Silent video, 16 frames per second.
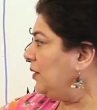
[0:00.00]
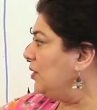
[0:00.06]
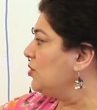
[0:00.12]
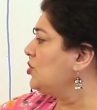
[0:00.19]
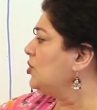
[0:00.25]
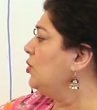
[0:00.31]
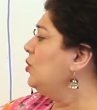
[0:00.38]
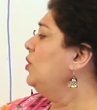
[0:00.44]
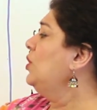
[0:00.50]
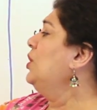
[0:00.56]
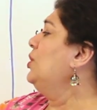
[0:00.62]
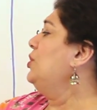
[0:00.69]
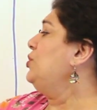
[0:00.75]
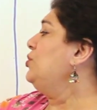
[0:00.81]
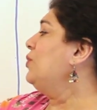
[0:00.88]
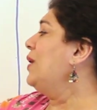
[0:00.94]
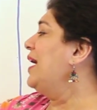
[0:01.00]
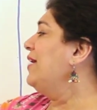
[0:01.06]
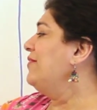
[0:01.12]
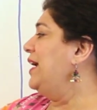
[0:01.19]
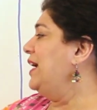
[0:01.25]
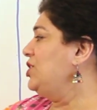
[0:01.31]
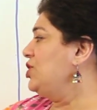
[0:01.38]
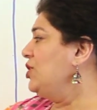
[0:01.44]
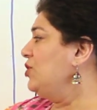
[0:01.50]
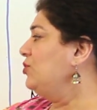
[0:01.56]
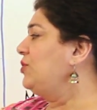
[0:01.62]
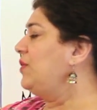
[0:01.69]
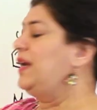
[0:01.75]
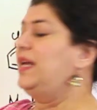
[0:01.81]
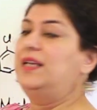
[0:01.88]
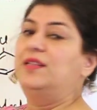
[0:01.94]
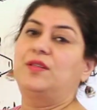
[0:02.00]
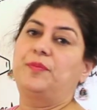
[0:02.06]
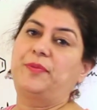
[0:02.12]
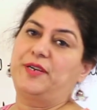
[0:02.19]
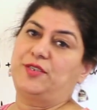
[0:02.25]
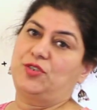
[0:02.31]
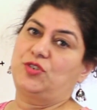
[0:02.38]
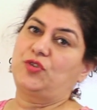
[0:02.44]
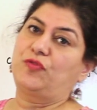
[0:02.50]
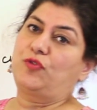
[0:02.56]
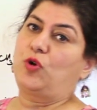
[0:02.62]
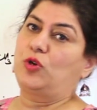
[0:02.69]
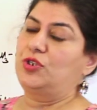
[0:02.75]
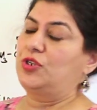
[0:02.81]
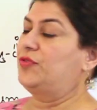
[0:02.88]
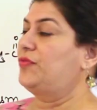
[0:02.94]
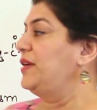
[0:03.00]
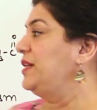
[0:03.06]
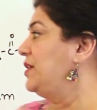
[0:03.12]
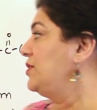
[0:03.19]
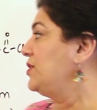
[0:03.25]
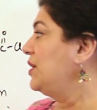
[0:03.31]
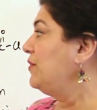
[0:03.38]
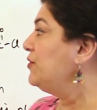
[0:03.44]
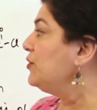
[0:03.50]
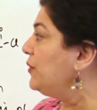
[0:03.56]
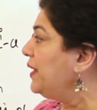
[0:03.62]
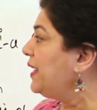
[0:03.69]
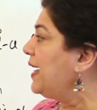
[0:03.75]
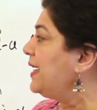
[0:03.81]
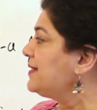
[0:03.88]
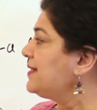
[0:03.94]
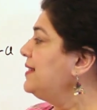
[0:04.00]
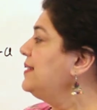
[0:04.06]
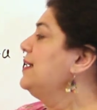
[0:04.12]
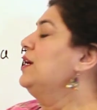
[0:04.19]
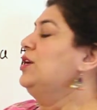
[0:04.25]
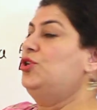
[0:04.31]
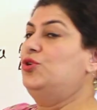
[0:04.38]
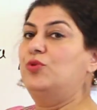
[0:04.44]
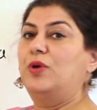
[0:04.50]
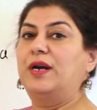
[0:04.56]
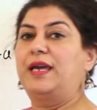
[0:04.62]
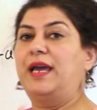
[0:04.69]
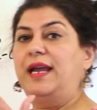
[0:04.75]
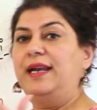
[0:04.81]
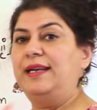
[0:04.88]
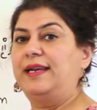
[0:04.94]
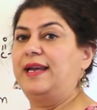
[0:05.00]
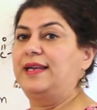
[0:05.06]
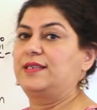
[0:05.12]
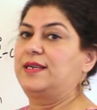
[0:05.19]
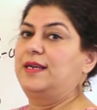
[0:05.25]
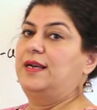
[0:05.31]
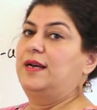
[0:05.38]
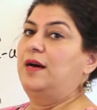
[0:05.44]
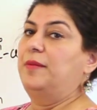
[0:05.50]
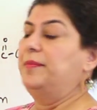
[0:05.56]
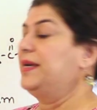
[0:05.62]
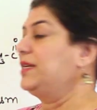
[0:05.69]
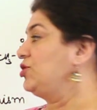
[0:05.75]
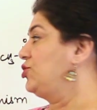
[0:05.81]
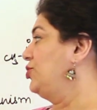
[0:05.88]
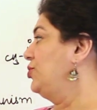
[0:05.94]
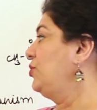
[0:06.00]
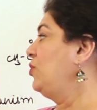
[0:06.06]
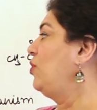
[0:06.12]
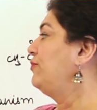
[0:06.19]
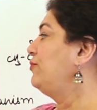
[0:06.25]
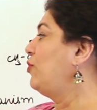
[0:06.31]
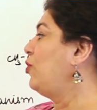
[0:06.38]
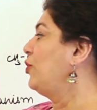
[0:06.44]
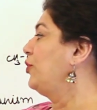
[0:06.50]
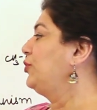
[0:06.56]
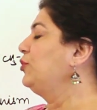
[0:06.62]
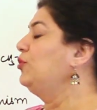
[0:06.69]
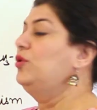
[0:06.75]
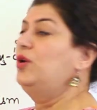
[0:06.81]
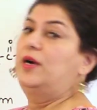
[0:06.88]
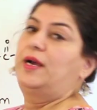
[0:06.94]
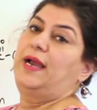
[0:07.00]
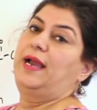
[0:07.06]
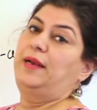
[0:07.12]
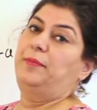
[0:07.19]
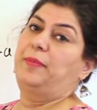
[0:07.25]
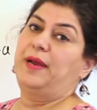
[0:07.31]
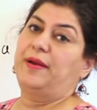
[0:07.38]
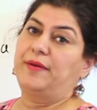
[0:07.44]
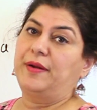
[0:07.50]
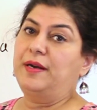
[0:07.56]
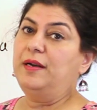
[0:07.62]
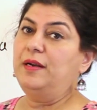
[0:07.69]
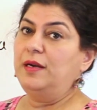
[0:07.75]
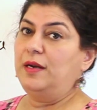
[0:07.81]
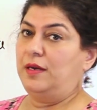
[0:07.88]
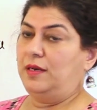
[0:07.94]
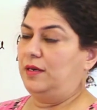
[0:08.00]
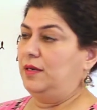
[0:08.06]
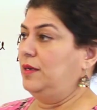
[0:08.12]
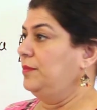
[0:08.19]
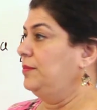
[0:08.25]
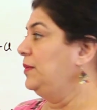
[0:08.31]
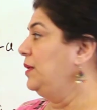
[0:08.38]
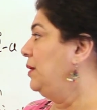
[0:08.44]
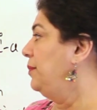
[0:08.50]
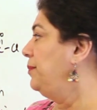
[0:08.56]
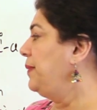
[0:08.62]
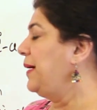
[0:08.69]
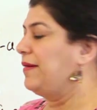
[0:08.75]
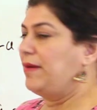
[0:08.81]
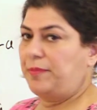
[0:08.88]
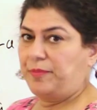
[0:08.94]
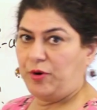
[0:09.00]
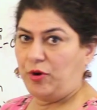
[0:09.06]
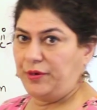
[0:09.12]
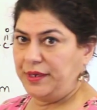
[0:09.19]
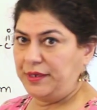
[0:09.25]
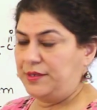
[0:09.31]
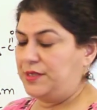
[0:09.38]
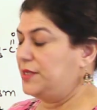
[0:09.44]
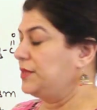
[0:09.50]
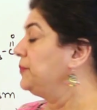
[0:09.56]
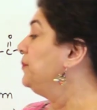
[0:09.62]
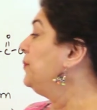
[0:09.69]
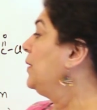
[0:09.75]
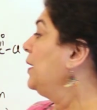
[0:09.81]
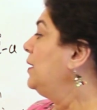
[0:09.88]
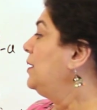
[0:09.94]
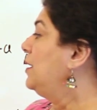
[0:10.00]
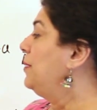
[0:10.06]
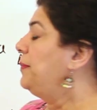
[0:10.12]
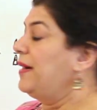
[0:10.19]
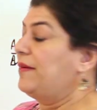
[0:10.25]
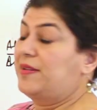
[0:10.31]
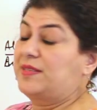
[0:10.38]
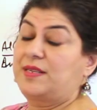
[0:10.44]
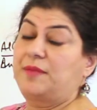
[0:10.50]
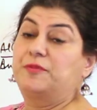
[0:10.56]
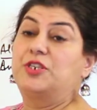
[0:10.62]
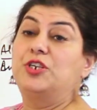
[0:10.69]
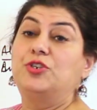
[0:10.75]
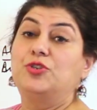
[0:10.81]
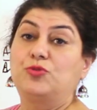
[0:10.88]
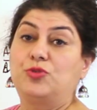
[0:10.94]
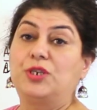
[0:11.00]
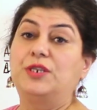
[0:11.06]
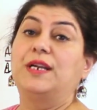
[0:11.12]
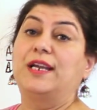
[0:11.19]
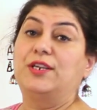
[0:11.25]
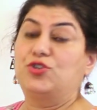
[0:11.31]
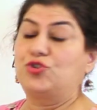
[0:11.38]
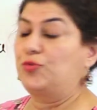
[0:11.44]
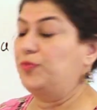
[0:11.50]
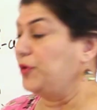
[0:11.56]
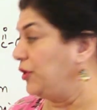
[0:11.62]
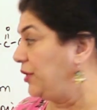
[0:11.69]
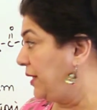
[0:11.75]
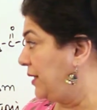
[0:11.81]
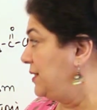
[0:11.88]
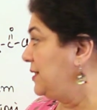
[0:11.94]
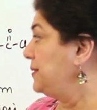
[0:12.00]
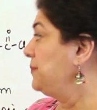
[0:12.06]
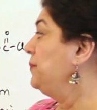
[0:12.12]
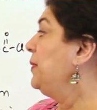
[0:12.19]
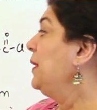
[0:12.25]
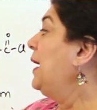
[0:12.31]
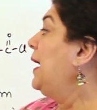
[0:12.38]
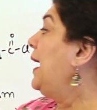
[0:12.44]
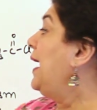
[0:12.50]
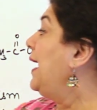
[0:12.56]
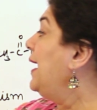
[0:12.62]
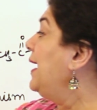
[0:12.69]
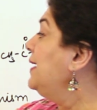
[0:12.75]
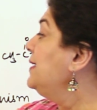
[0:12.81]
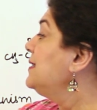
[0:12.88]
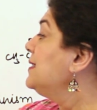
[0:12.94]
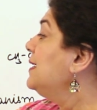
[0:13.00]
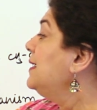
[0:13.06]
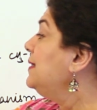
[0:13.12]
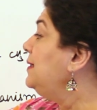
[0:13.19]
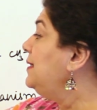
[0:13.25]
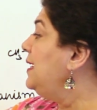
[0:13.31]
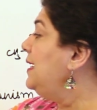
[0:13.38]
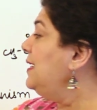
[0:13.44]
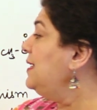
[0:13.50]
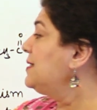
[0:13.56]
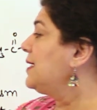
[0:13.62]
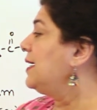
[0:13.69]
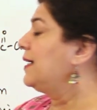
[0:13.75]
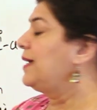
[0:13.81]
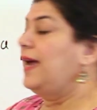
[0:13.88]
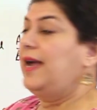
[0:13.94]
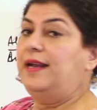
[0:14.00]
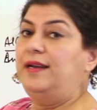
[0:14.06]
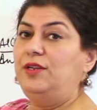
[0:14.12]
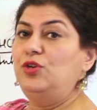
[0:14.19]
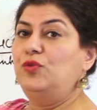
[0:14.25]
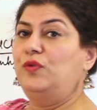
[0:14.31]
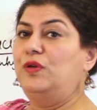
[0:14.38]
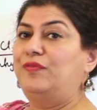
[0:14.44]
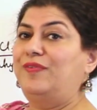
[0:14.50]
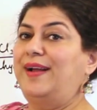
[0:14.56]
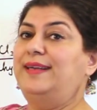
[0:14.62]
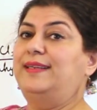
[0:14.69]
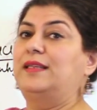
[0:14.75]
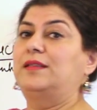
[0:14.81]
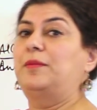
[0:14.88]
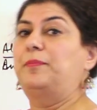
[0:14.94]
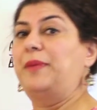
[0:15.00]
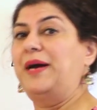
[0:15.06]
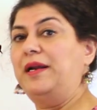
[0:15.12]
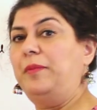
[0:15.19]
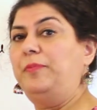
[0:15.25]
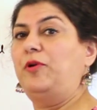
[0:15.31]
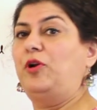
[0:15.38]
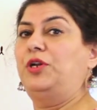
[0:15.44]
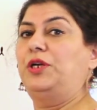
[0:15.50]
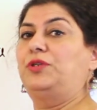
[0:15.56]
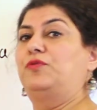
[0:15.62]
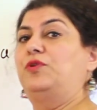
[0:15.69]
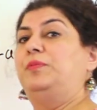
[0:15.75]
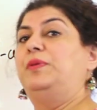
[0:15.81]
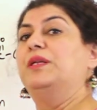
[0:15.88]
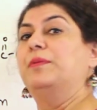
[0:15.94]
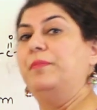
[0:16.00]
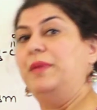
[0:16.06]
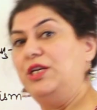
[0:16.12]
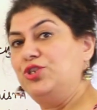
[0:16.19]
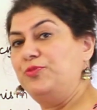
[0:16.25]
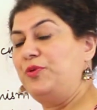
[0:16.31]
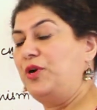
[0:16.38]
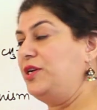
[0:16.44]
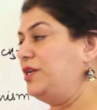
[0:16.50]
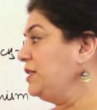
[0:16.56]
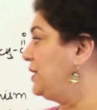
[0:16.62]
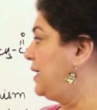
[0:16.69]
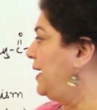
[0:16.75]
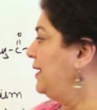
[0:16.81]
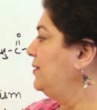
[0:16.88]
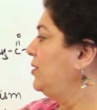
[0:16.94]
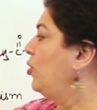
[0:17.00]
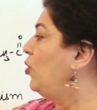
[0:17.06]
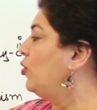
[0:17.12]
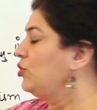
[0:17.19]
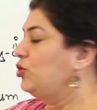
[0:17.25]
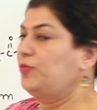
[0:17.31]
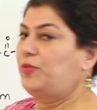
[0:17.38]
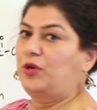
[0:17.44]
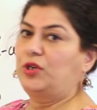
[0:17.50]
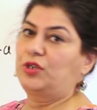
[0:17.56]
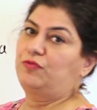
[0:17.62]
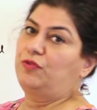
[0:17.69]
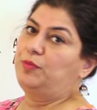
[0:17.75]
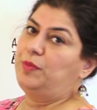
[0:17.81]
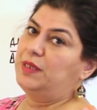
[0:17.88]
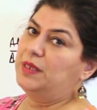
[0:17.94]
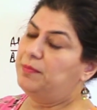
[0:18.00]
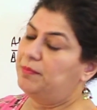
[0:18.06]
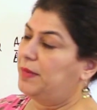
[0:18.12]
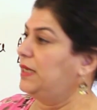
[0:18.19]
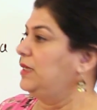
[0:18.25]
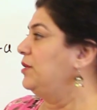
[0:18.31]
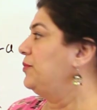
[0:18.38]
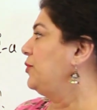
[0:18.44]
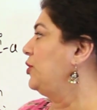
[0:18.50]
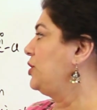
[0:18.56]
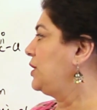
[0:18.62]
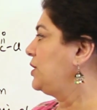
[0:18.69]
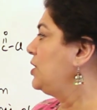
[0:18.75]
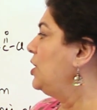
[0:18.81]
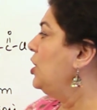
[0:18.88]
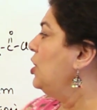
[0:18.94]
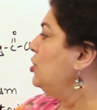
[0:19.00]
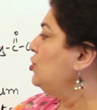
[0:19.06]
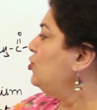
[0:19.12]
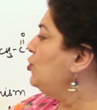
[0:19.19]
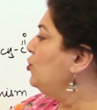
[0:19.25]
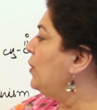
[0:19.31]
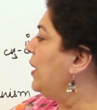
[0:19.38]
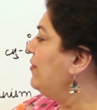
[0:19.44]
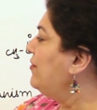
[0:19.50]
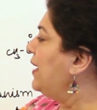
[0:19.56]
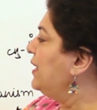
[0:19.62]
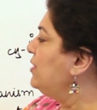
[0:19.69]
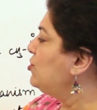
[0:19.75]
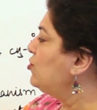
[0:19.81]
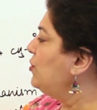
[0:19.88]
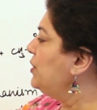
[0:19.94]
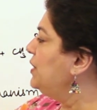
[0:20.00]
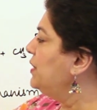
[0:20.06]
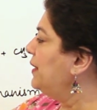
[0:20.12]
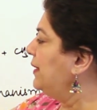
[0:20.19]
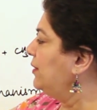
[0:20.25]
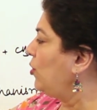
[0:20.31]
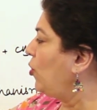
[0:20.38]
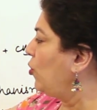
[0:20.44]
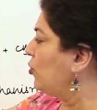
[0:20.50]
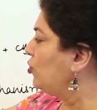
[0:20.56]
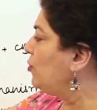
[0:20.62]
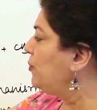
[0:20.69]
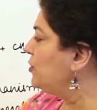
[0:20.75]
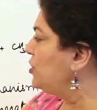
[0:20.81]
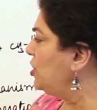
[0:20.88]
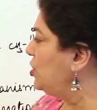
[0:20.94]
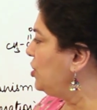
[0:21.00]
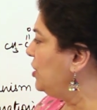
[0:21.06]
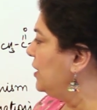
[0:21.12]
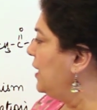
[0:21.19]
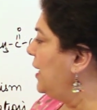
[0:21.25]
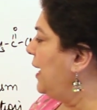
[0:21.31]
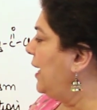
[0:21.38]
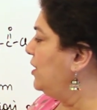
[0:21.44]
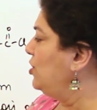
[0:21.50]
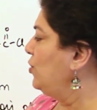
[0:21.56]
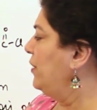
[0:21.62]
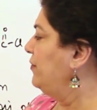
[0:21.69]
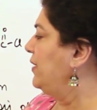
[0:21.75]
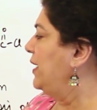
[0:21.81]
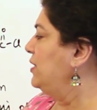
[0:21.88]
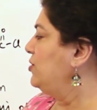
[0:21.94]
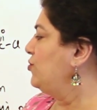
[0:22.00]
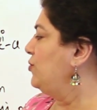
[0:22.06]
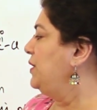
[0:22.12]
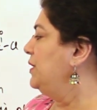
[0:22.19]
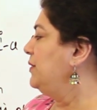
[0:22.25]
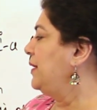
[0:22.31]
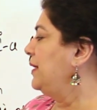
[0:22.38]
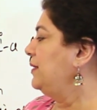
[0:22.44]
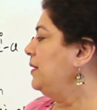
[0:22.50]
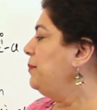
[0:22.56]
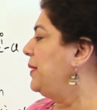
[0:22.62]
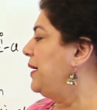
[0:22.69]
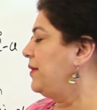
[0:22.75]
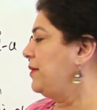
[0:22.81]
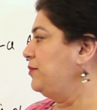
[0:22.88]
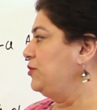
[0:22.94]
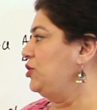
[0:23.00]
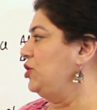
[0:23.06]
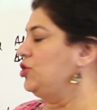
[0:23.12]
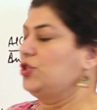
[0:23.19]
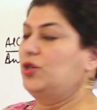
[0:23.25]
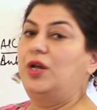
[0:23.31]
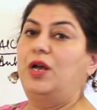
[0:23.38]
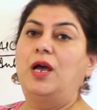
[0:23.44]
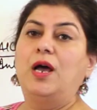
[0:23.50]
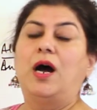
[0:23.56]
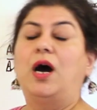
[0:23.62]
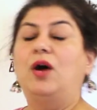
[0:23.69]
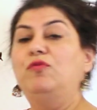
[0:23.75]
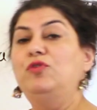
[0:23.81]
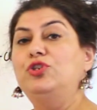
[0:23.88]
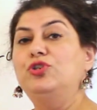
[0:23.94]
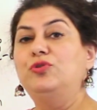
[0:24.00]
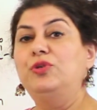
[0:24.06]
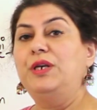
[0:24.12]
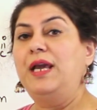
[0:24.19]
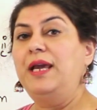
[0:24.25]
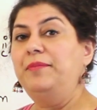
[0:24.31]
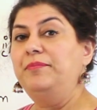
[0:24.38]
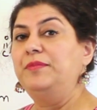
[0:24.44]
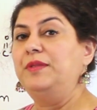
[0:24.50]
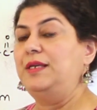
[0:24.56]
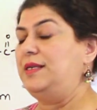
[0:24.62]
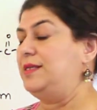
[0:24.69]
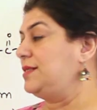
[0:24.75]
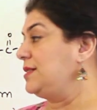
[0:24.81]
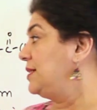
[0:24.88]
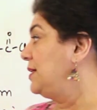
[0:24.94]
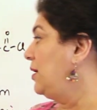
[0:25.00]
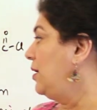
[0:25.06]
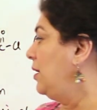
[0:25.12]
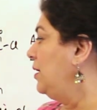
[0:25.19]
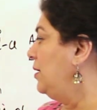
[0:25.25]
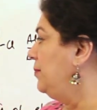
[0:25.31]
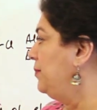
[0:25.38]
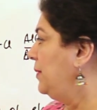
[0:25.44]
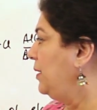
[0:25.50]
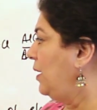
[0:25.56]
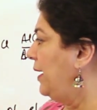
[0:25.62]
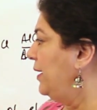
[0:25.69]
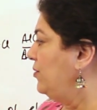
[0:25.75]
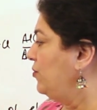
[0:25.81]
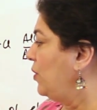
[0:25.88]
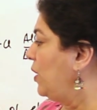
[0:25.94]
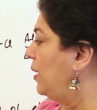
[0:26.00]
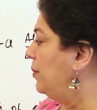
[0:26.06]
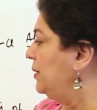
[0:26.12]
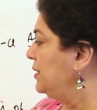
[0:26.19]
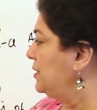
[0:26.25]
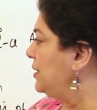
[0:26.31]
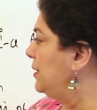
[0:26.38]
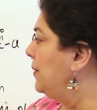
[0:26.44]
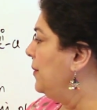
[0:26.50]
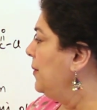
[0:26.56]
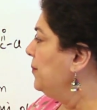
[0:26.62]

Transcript: So you have HNO3 in the presence of concentrated sulfuric acid. You again get a mixture of ortho and para-substituted nitro products. And these, again, you will find that the para product would be the major product and the ortho product would be the minor product. So you have nitro here at the ortho position and you have nitro here at the para position. How would you name these hydrocarbons?